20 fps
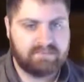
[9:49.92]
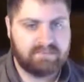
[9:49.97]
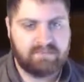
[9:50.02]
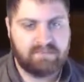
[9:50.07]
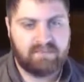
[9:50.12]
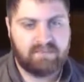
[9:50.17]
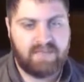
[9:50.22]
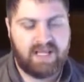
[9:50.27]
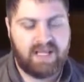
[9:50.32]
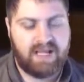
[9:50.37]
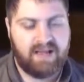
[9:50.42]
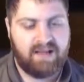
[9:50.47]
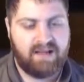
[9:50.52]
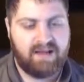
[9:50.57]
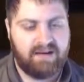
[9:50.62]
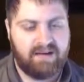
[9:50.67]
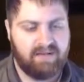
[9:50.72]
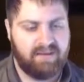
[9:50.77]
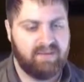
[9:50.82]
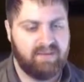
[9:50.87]
Yeah,
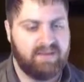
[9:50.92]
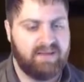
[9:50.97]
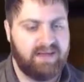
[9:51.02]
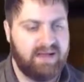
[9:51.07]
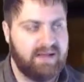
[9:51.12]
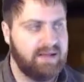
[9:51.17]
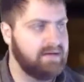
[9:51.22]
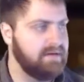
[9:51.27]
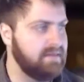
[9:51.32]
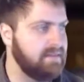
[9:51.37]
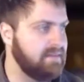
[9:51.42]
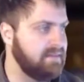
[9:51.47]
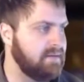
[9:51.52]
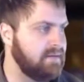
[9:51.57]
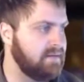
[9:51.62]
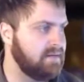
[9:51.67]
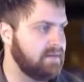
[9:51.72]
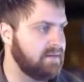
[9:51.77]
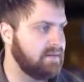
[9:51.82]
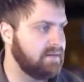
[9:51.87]
I agree with that.
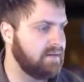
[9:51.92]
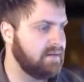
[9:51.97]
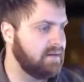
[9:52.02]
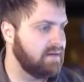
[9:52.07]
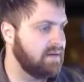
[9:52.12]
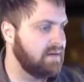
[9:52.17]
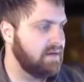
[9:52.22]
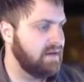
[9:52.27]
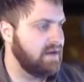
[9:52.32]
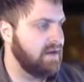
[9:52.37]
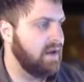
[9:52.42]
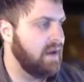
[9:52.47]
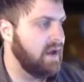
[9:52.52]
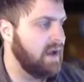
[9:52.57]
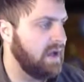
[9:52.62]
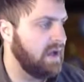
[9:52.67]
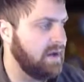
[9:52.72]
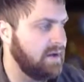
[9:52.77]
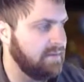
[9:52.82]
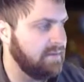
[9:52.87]

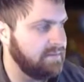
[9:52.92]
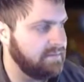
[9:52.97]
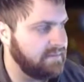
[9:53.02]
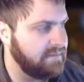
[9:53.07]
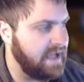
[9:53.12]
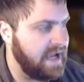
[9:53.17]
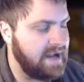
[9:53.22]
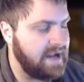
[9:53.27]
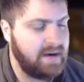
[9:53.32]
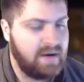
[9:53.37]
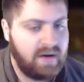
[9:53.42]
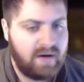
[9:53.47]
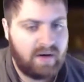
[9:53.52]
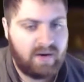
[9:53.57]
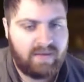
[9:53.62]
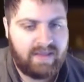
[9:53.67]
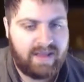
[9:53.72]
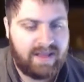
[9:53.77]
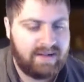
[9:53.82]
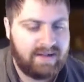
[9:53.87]
Yeah,
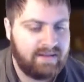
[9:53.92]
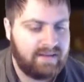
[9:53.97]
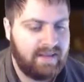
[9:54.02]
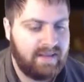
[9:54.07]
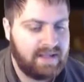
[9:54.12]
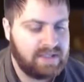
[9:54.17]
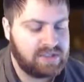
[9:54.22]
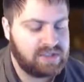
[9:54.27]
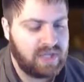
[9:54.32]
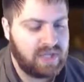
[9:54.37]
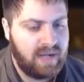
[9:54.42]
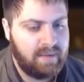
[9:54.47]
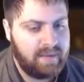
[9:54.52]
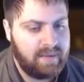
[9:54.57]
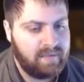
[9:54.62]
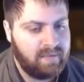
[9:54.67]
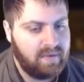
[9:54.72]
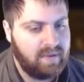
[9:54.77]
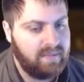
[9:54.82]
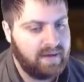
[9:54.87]
no, that
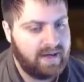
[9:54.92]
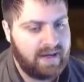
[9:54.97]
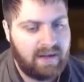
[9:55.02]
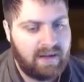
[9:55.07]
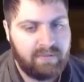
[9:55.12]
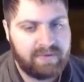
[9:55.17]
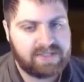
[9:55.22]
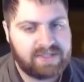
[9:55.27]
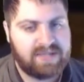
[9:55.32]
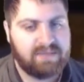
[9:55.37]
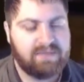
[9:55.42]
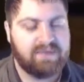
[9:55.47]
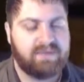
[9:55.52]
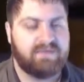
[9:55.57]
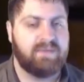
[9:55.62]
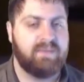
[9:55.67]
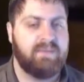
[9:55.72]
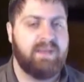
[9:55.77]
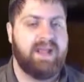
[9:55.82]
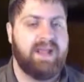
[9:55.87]
Shaman one, man. I wish that was
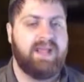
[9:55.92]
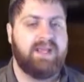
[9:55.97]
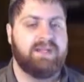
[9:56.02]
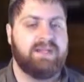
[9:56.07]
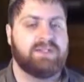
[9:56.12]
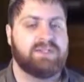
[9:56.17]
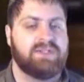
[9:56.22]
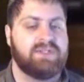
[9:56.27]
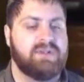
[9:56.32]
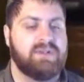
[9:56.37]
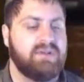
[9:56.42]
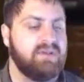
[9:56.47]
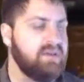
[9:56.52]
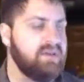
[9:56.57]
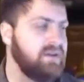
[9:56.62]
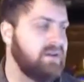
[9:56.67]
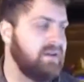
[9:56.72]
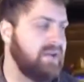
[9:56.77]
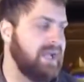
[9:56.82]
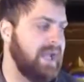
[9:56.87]
for Mage.
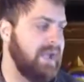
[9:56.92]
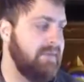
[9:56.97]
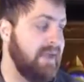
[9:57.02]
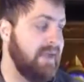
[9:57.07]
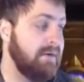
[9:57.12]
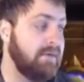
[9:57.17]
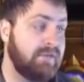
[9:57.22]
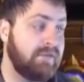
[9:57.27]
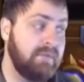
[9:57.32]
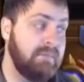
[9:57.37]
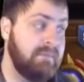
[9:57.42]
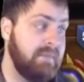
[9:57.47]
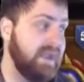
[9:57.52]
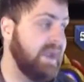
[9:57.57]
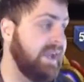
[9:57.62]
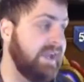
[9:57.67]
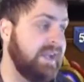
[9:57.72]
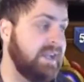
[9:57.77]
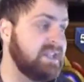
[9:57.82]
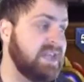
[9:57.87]
If that was for
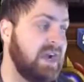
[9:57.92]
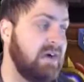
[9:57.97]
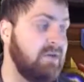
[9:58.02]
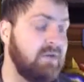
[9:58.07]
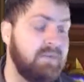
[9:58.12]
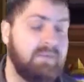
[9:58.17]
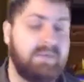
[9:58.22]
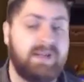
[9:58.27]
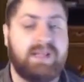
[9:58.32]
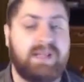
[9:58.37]
Mage, I would be